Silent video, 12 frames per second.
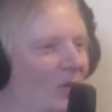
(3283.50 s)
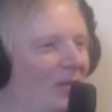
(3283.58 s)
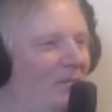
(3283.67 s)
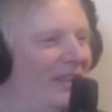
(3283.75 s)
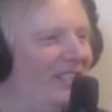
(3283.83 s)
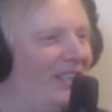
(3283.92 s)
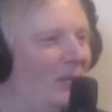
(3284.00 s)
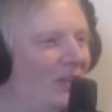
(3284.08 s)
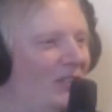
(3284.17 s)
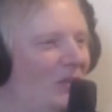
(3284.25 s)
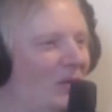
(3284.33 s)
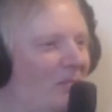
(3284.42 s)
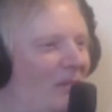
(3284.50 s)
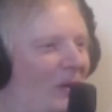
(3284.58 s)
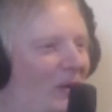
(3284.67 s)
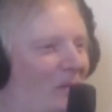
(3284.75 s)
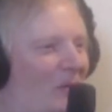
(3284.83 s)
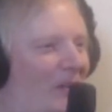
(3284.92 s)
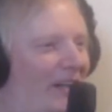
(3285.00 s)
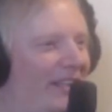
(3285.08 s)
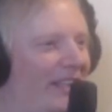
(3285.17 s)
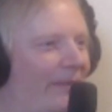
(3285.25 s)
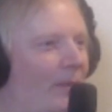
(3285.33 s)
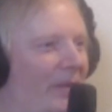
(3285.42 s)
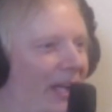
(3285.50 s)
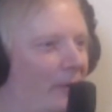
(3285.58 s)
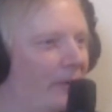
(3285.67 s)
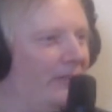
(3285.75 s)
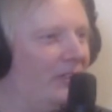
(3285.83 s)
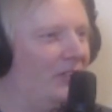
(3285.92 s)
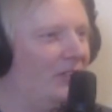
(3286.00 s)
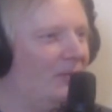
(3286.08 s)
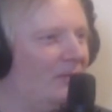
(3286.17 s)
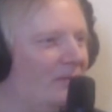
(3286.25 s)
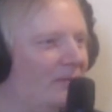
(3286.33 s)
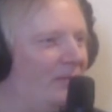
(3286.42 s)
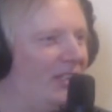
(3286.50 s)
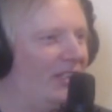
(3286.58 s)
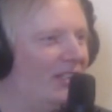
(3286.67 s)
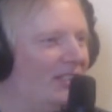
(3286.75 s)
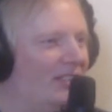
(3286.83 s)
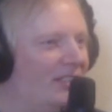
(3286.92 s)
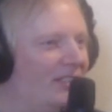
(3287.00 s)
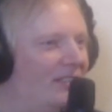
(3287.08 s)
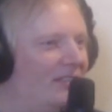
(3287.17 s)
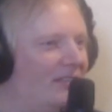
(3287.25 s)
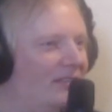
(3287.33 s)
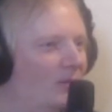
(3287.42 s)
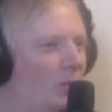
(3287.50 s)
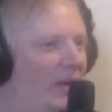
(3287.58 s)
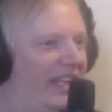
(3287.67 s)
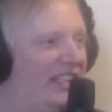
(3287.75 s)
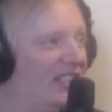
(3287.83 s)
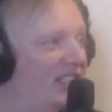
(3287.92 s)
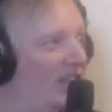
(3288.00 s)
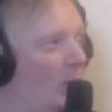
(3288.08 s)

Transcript: One place I went to in Baltimore, I gave a bad review to because we didn't see the